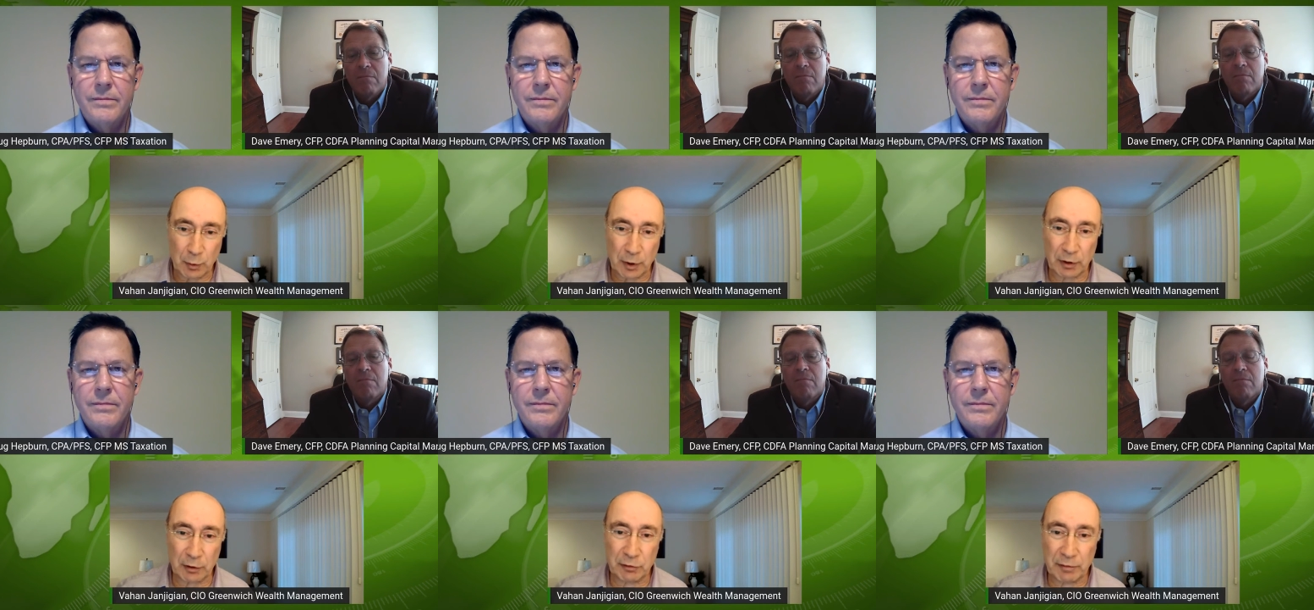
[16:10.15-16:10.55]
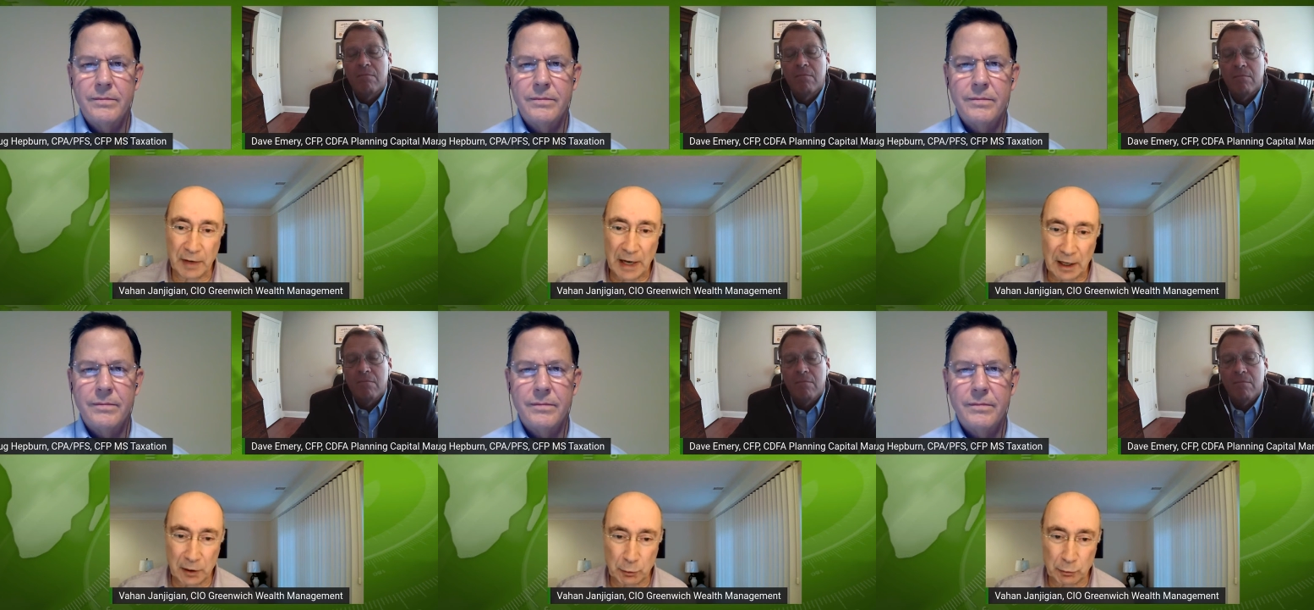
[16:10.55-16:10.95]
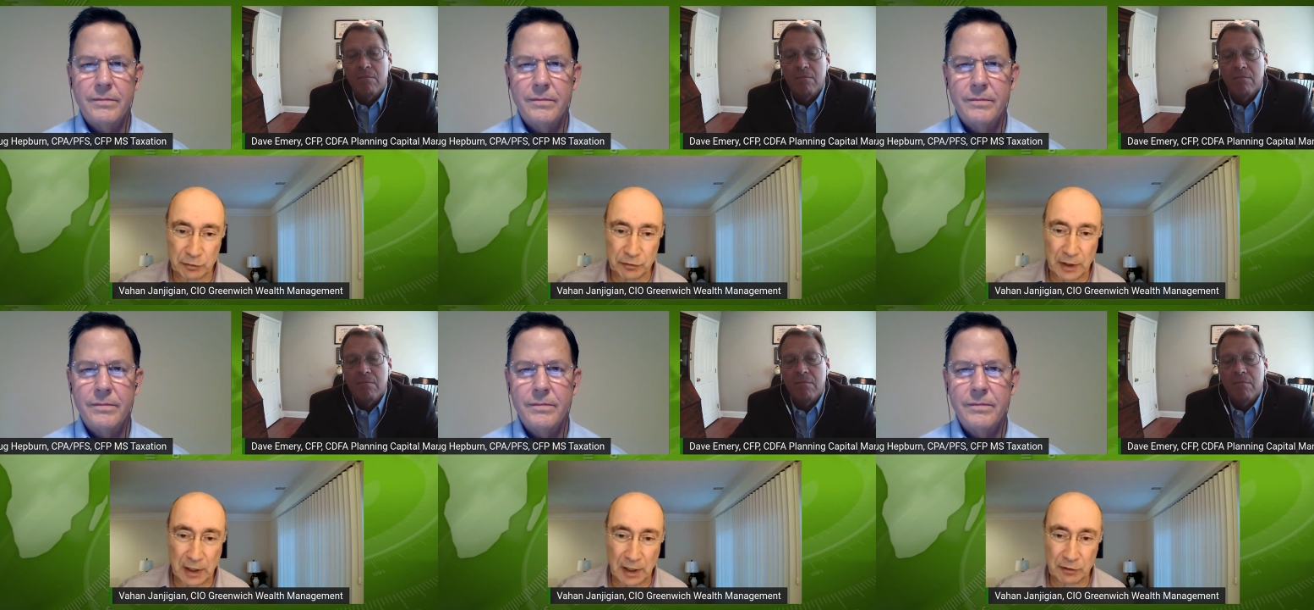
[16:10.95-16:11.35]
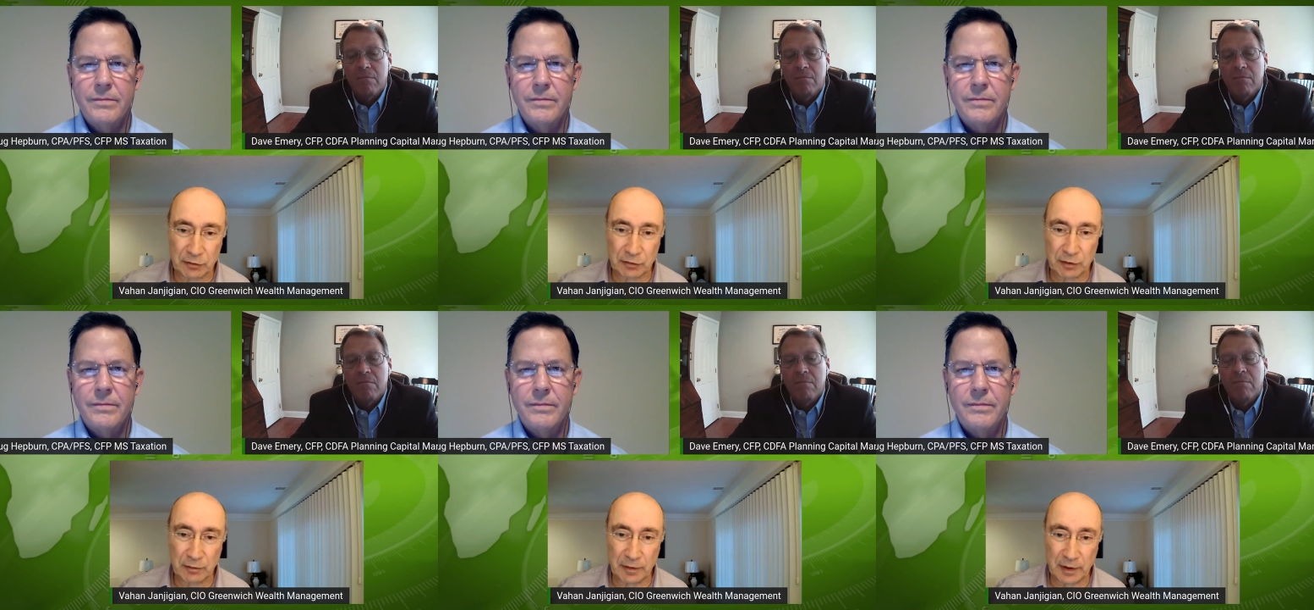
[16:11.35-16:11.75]
Speaker 1: whereas value
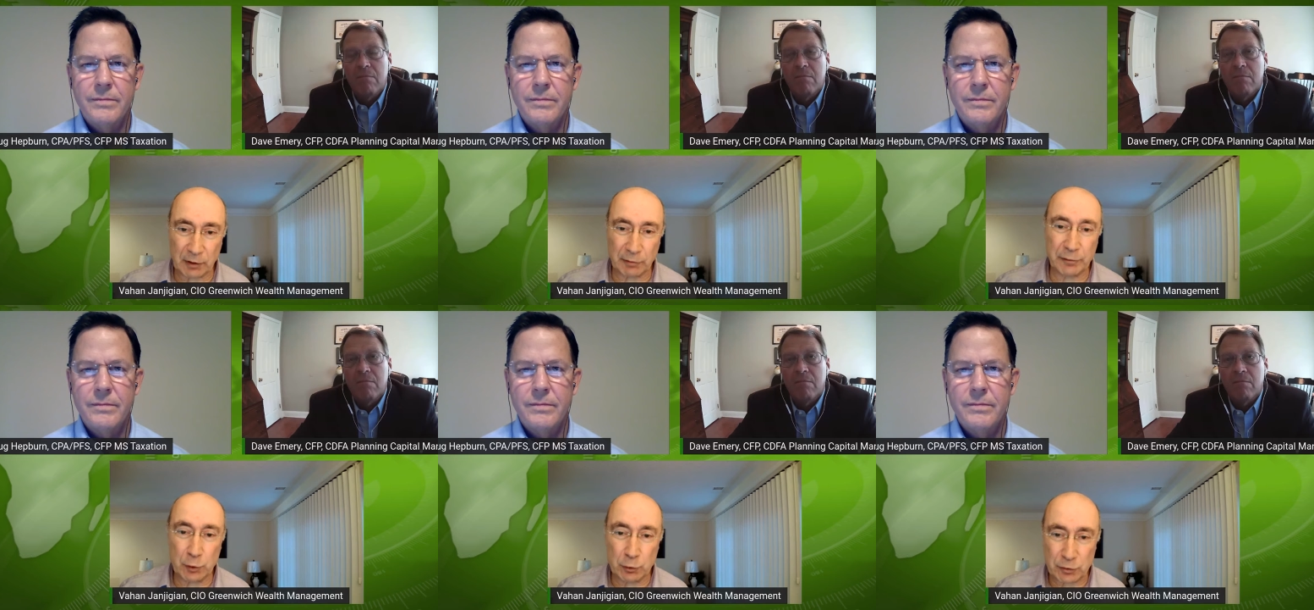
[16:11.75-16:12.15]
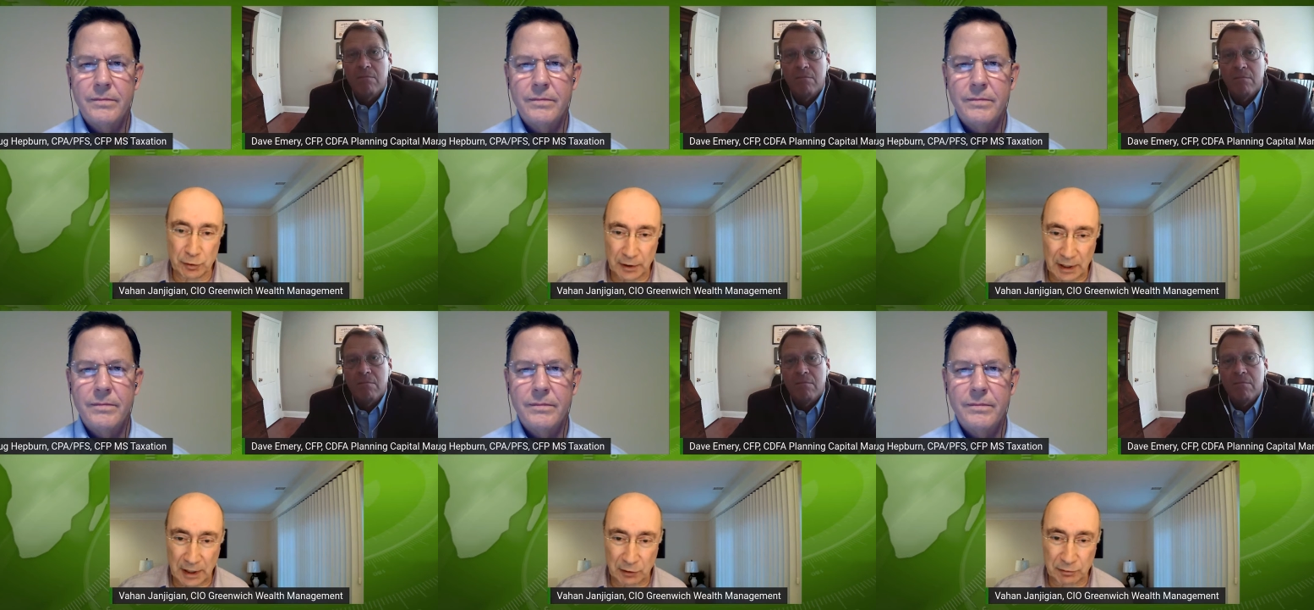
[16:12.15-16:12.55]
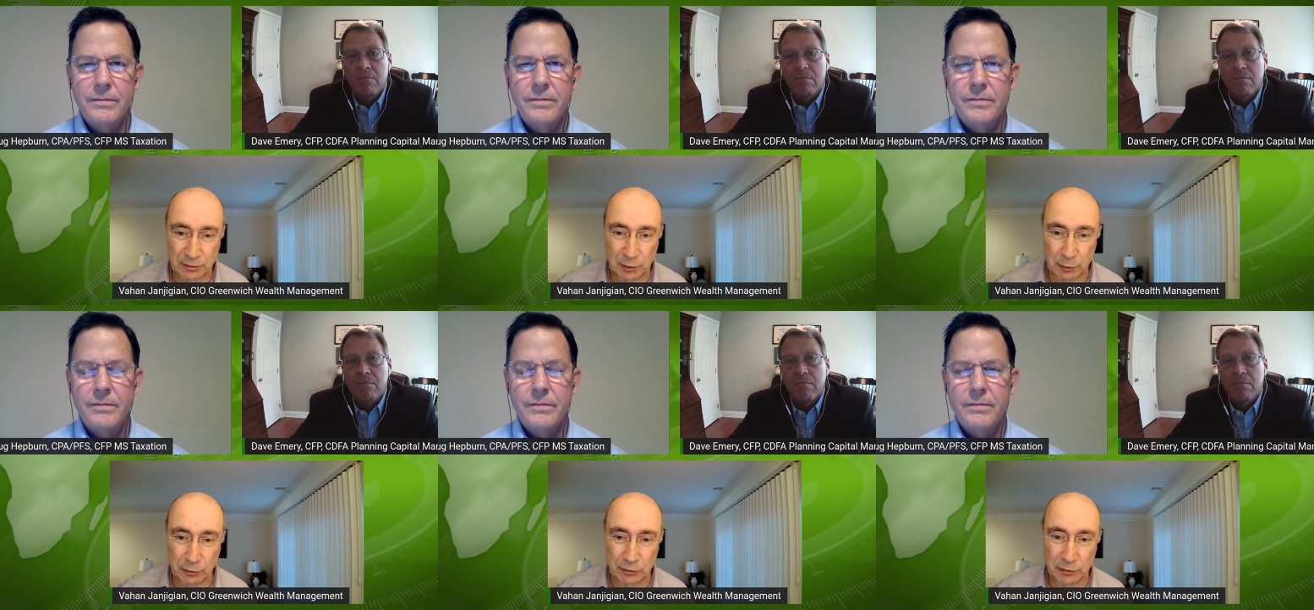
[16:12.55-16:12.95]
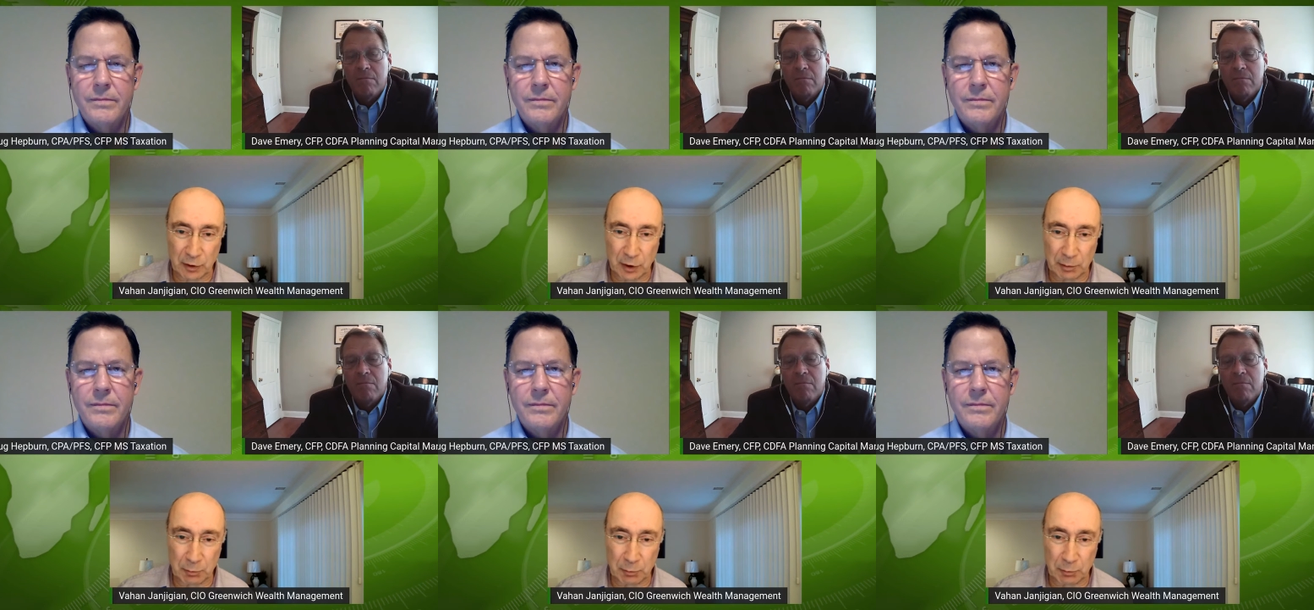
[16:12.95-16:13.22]
stocks, their future cash flows